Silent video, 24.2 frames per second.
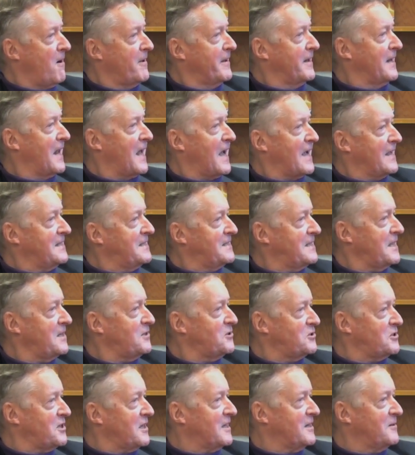online
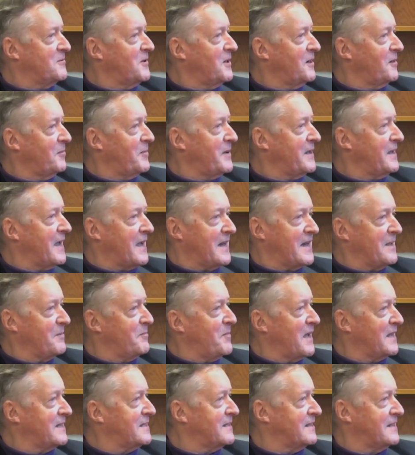teaching will be any
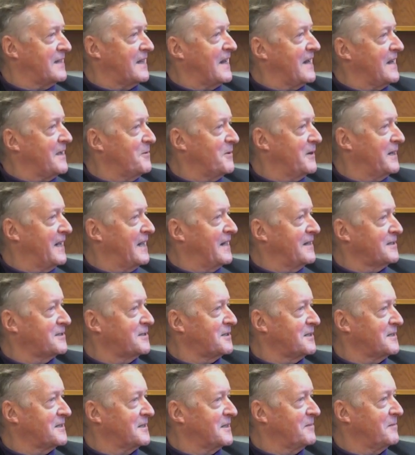better than anyone
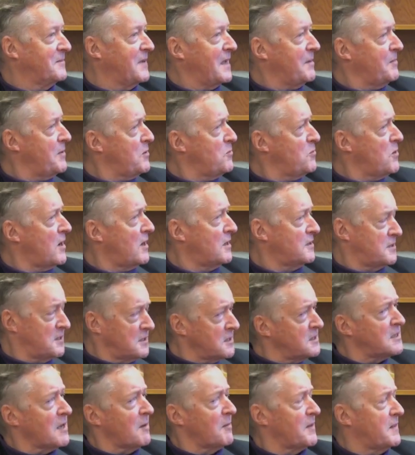else's and maybe
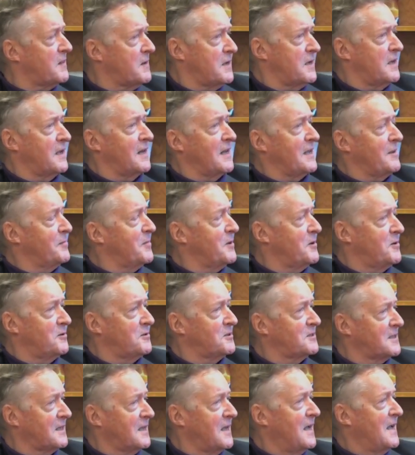worse. And some of the early
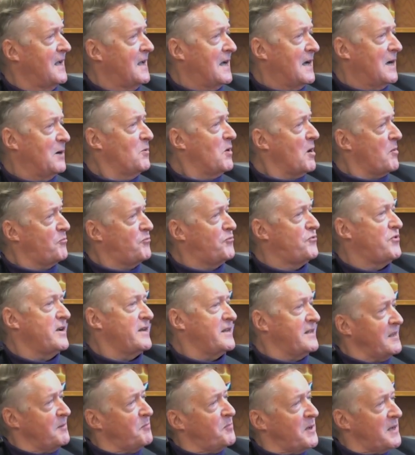MOOCs were
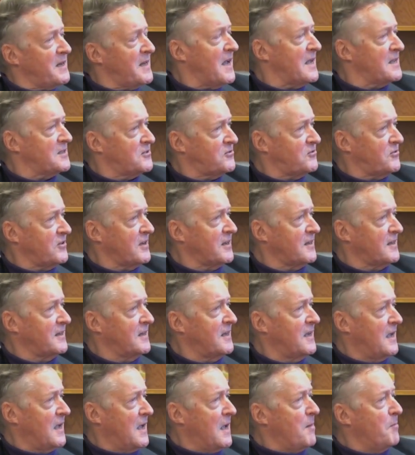pretty
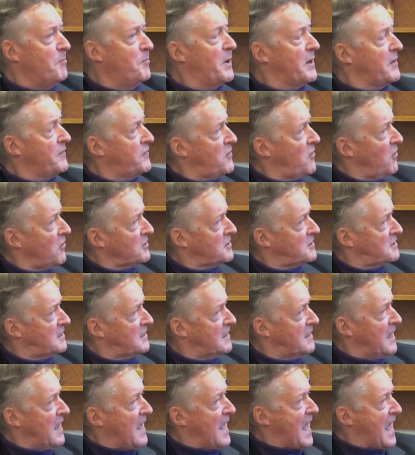pedestrian. But of
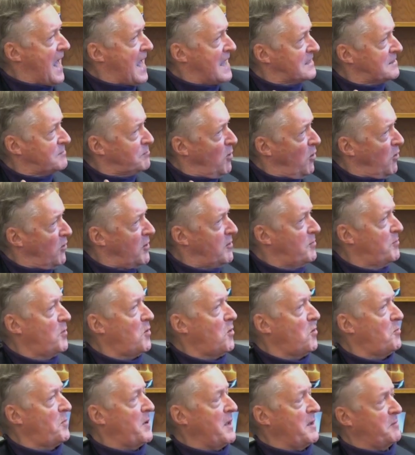course, as more and
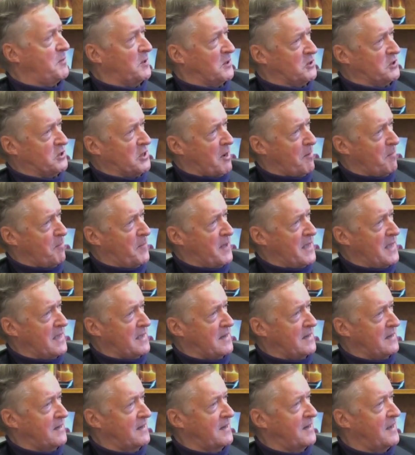more people jump
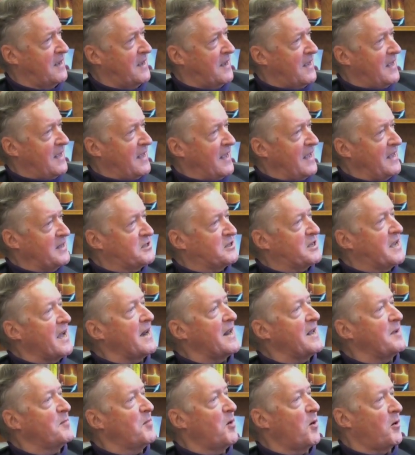in, it's
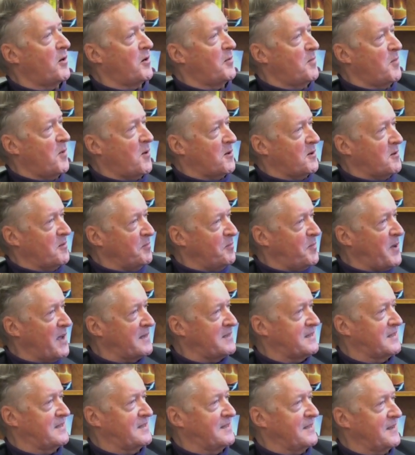getting more and more
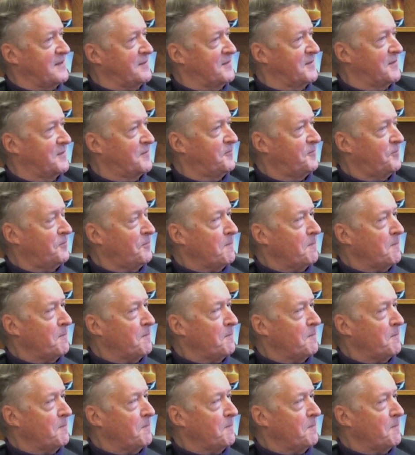competitive.